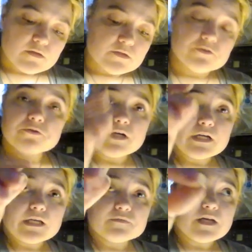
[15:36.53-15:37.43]
You do
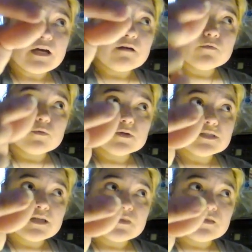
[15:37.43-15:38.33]
not have to have the ones like